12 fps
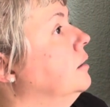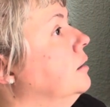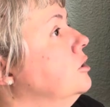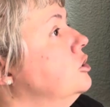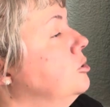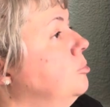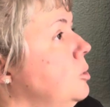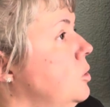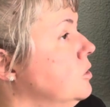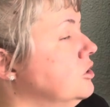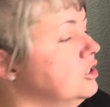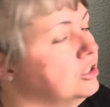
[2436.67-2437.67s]

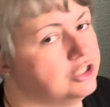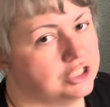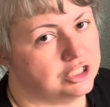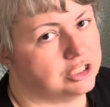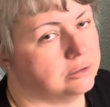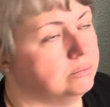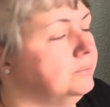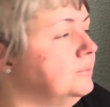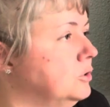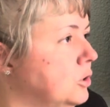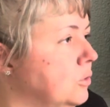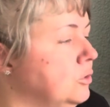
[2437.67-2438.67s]
Support system,
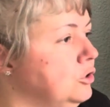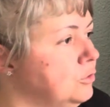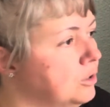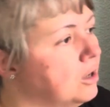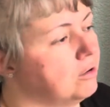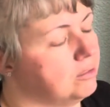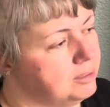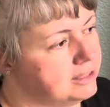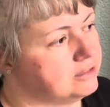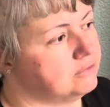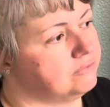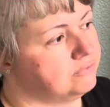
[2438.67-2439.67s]
so you are a
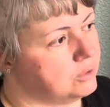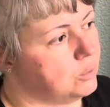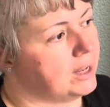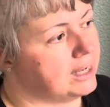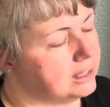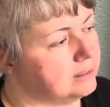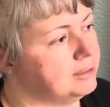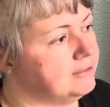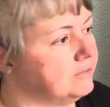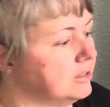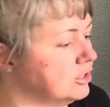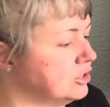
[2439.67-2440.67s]
bit quicker, a bit
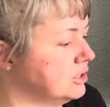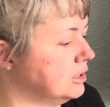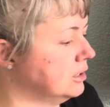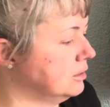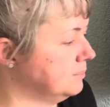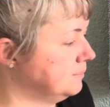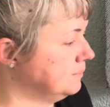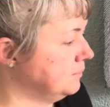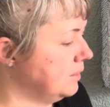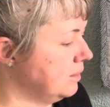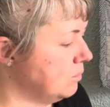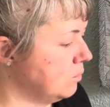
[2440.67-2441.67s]
faster,
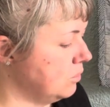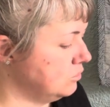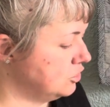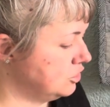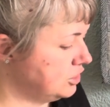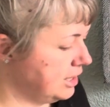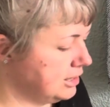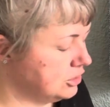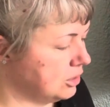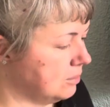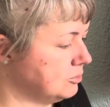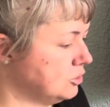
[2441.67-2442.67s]
won't take
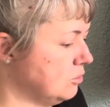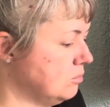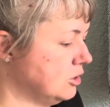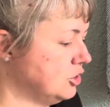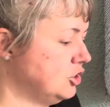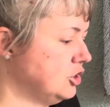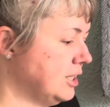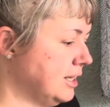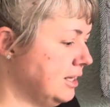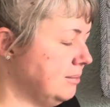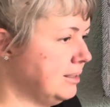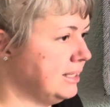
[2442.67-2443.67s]
up so much
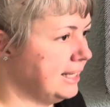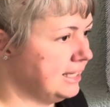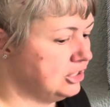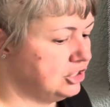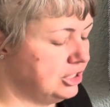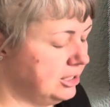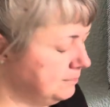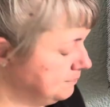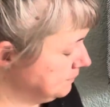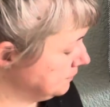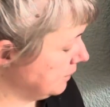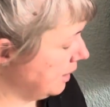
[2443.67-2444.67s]
time and energy.
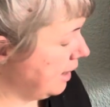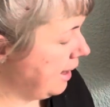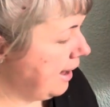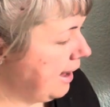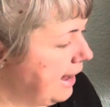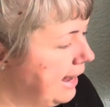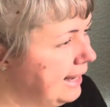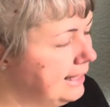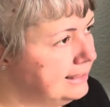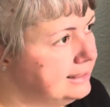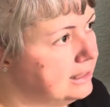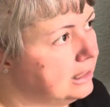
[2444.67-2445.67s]

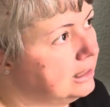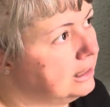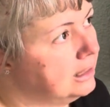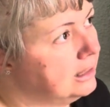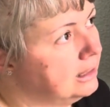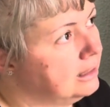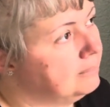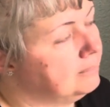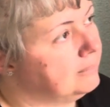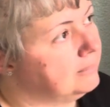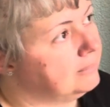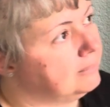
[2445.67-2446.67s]
And
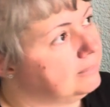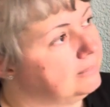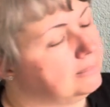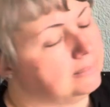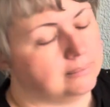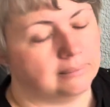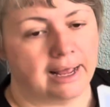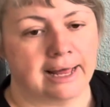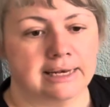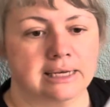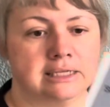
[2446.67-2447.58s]
Edna